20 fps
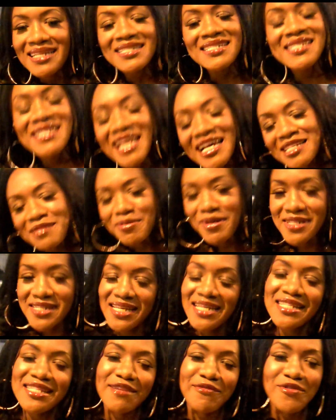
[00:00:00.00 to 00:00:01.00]
She's not supposed to
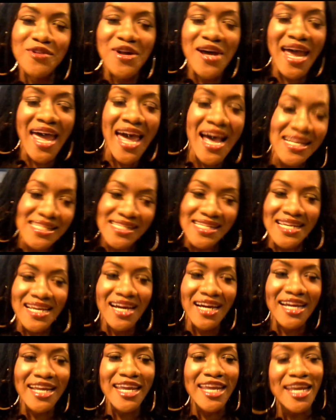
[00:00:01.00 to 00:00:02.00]
hit the floor. Actually,
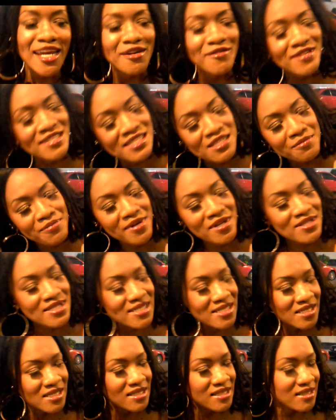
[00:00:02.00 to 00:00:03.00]
her hair is
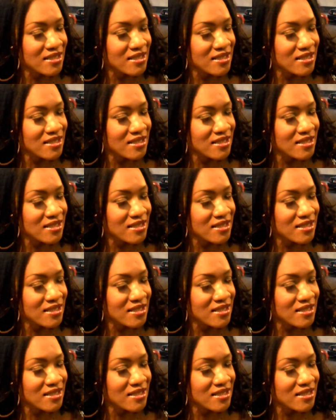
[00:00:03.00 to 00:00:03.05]
supposed to